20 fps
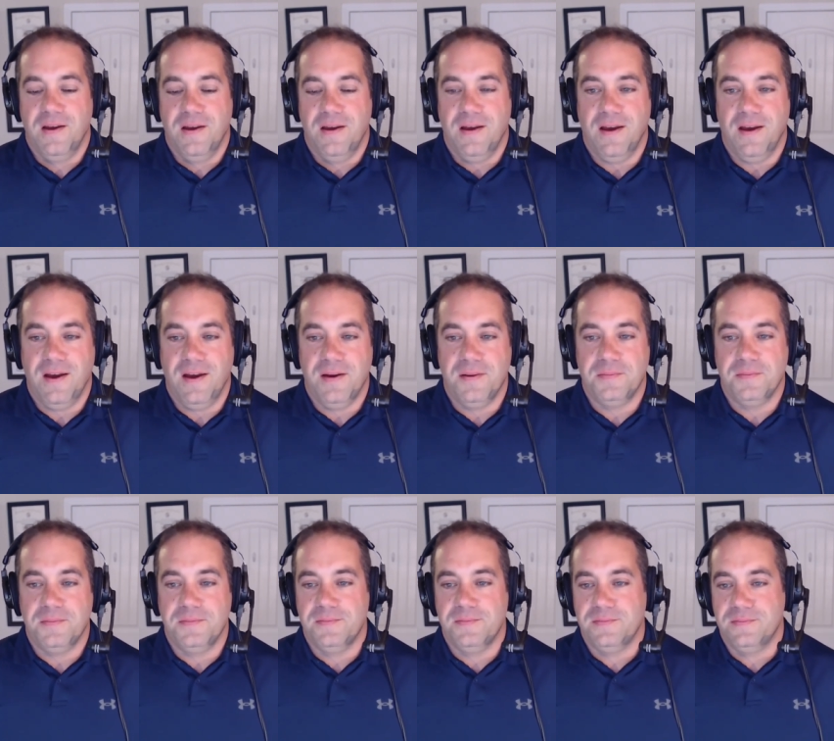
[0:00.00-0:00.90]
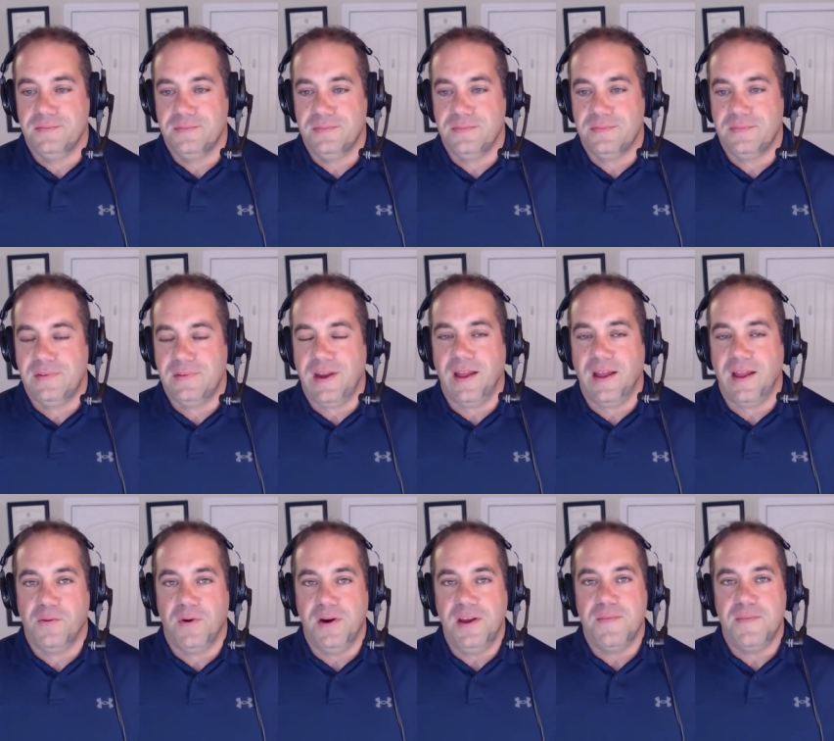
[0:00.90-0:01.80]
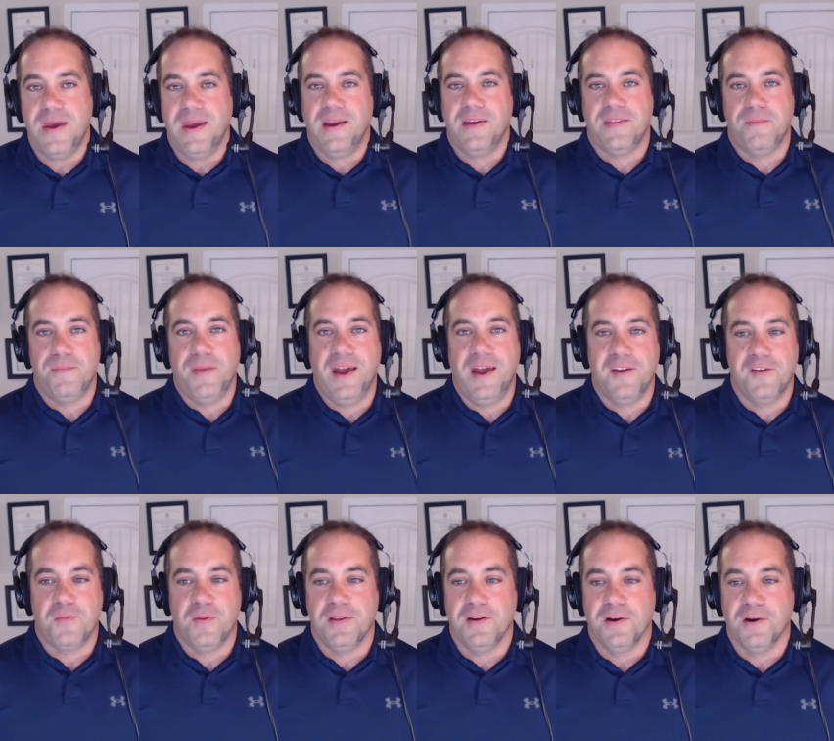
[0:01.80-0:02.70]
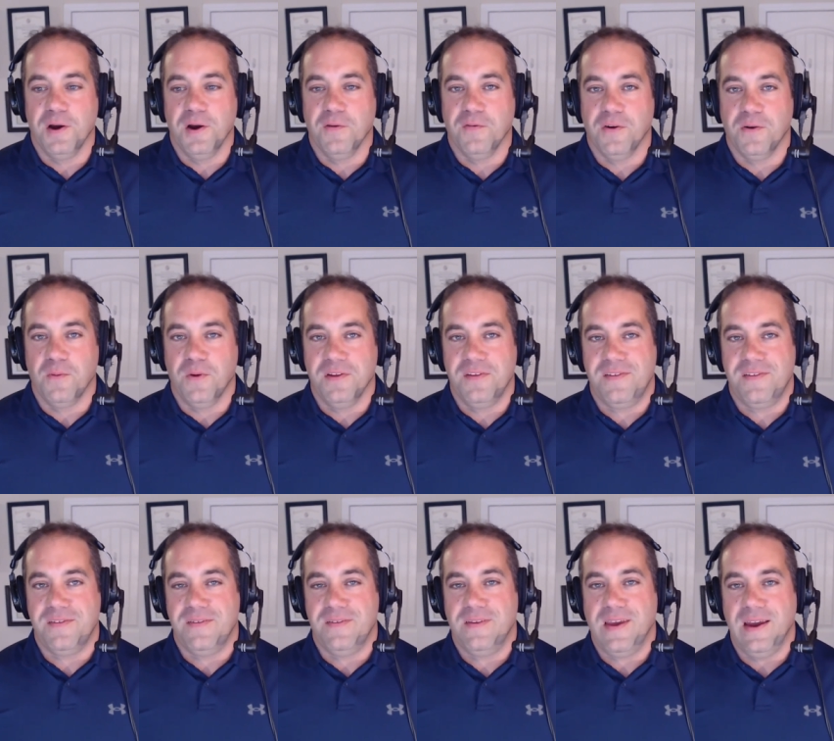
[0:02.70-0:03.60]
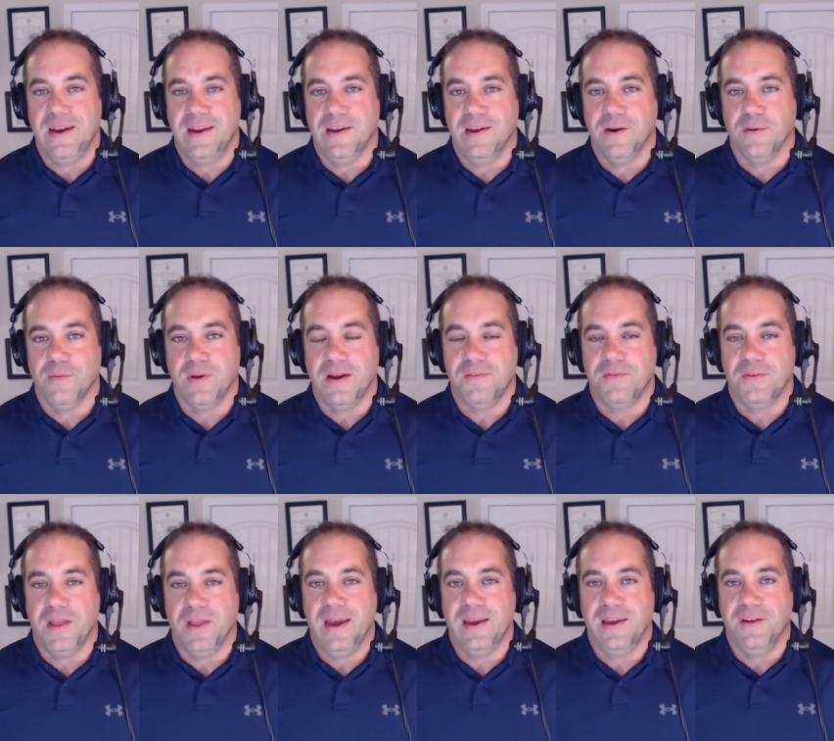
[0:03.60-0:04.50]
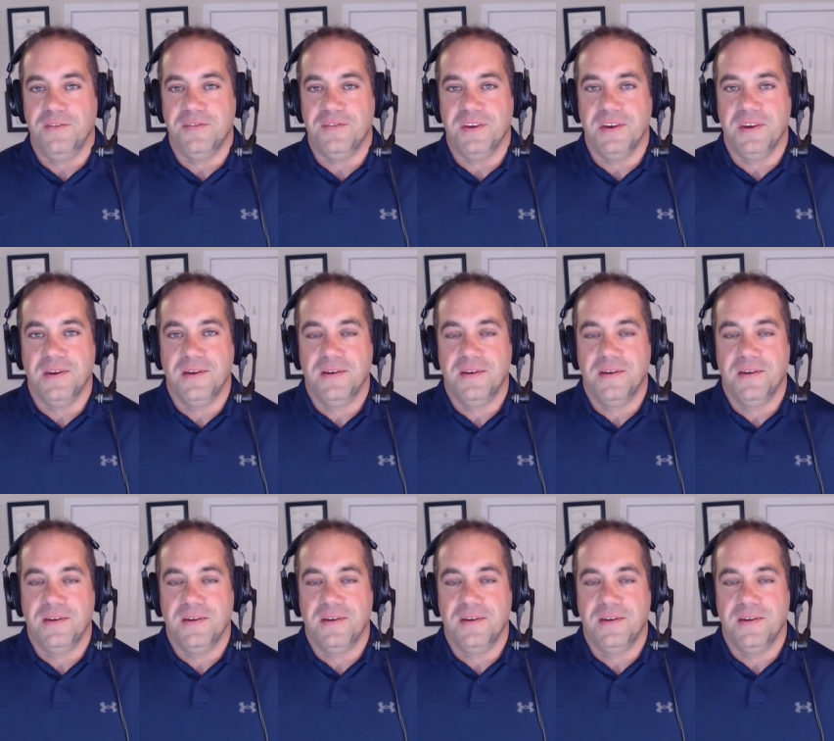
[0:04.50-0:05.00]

Um, Tyler, what do you make of the management turnover, and what's kind of your red flag you see?